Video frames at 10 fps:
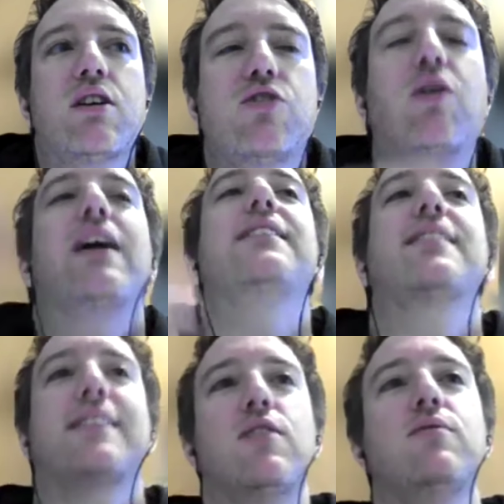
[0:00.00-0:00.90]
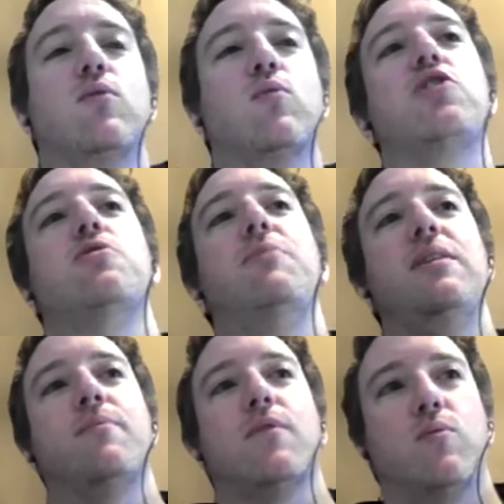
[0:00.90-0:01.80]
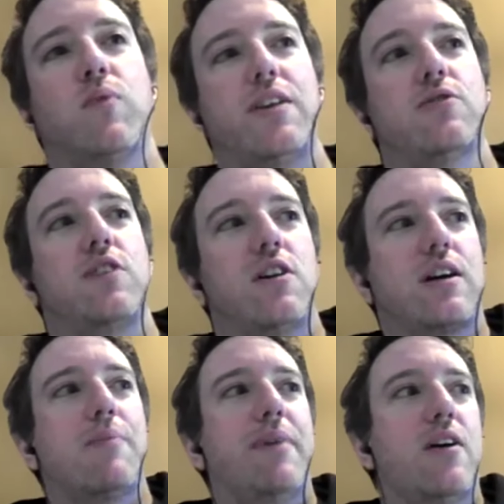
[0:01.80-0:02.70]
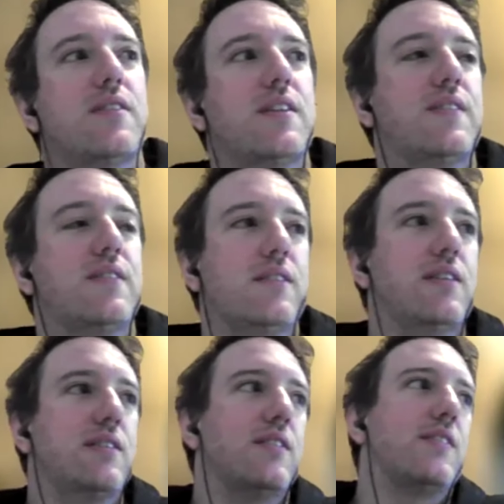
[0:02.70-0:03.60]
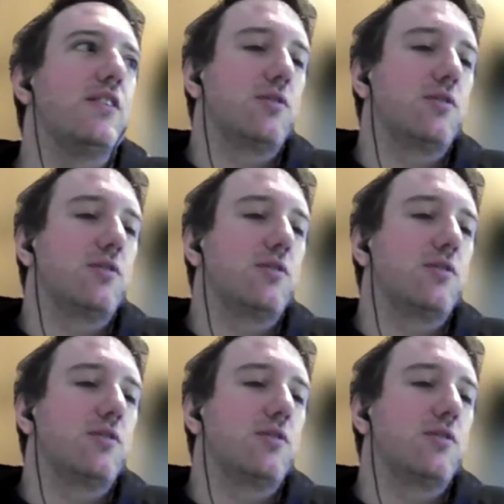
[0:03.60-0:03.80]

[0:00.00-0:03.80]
So I understand what you mean when you talk about the